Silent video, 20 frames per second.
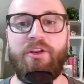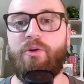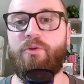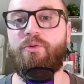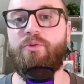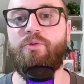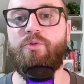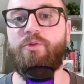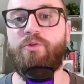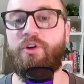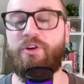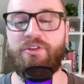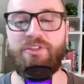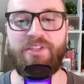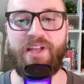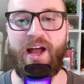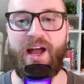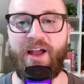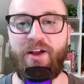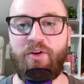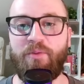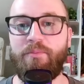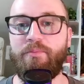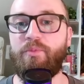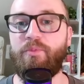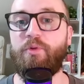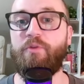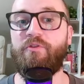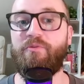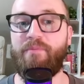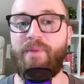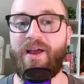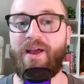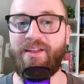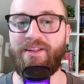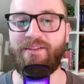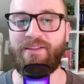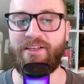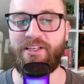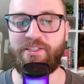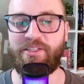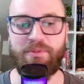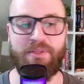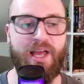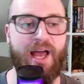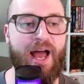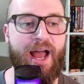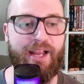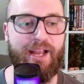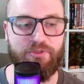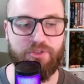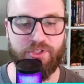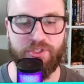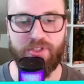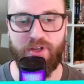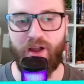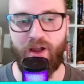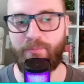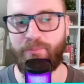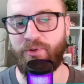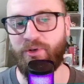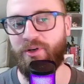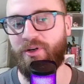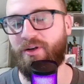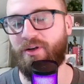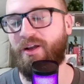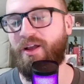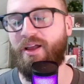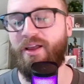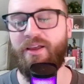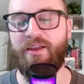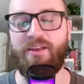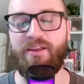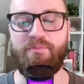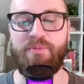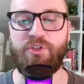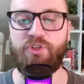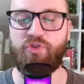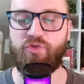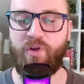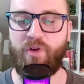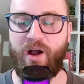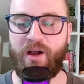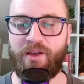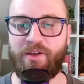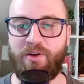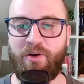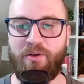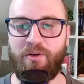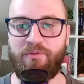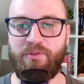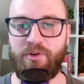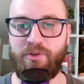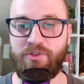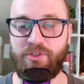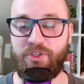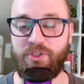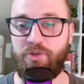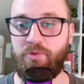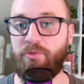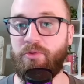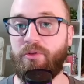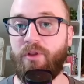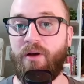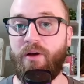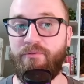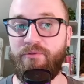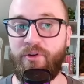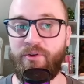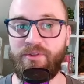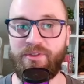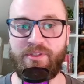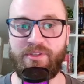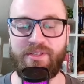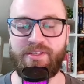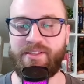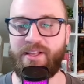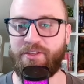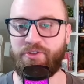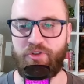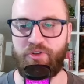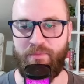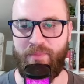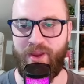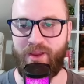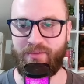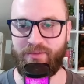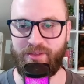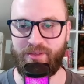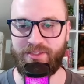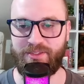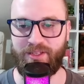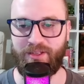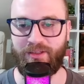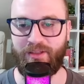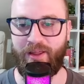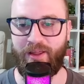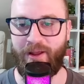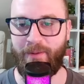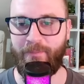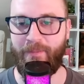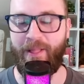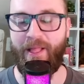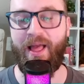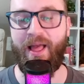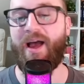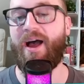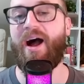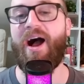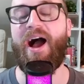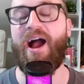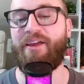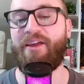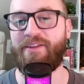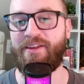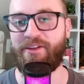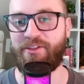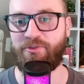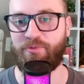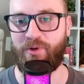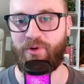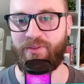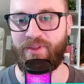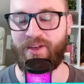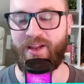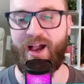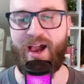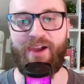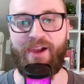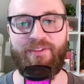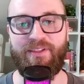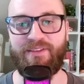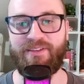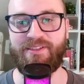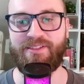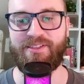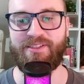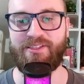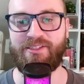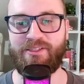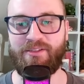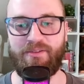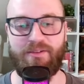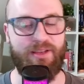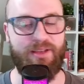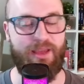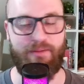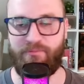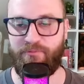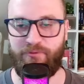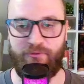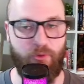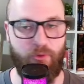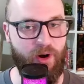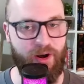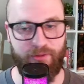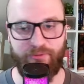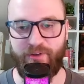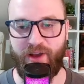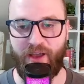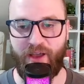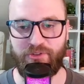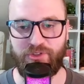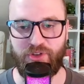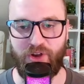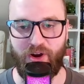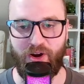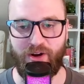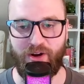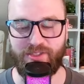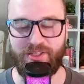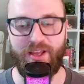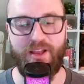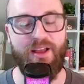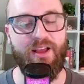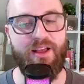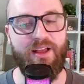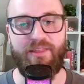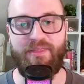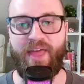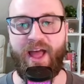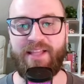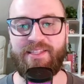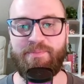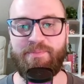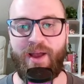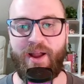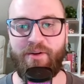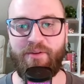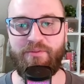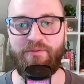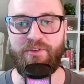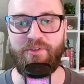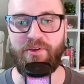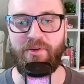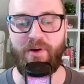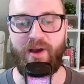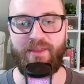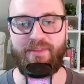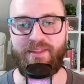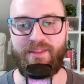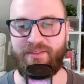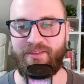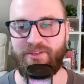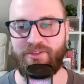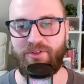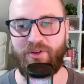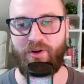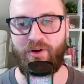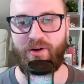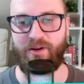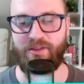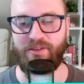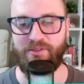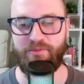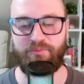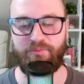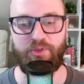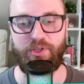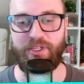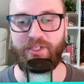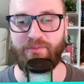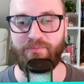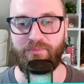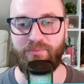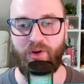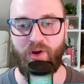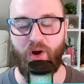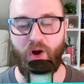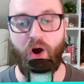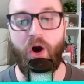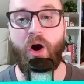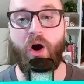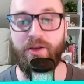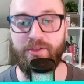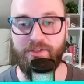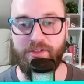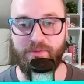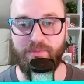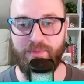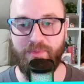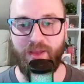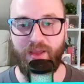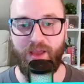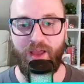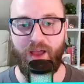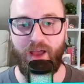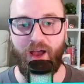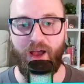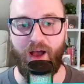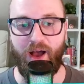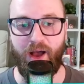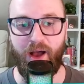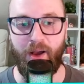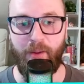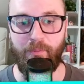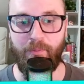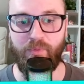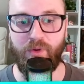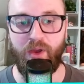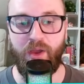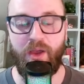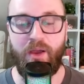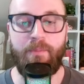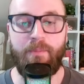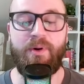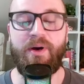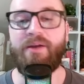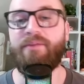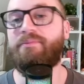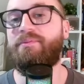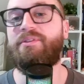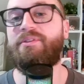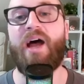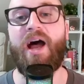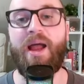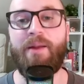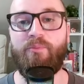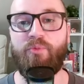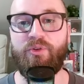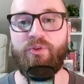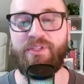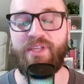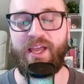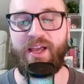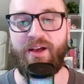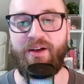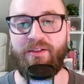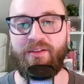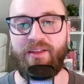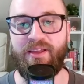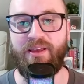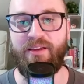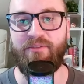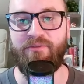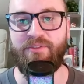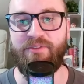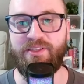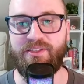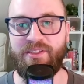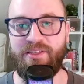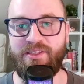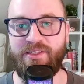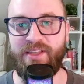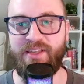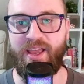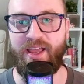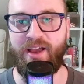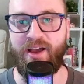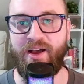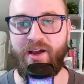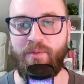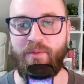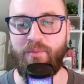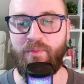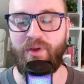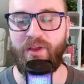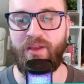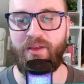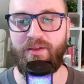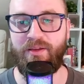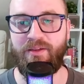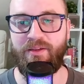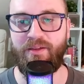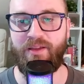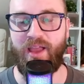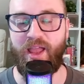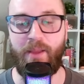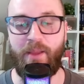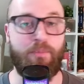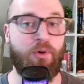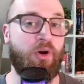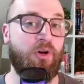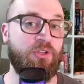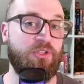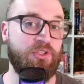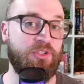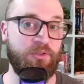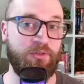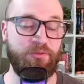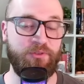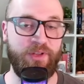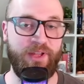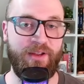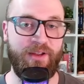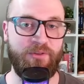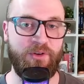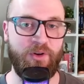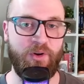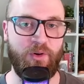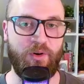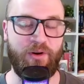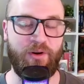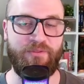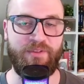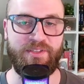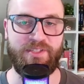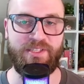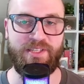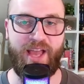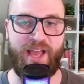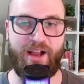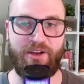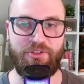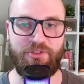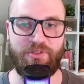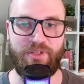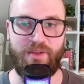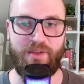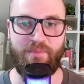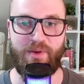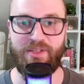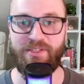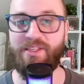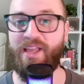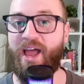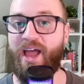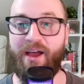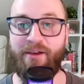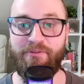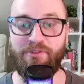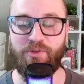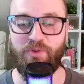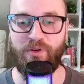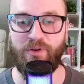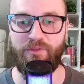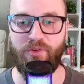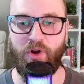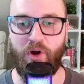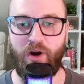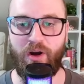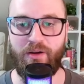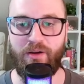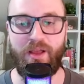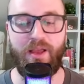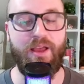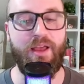Cougar style move many lists with Hydra Stomper and Batroc and all of those, and you love those lists, that's your main list to climb, I think it's worth it. I think this is, again, 4 out of 5 stars. That's my review. I think this card is freaking awesome. But time will tell if this is a personal flavor or if this is actually a must-have sort of card.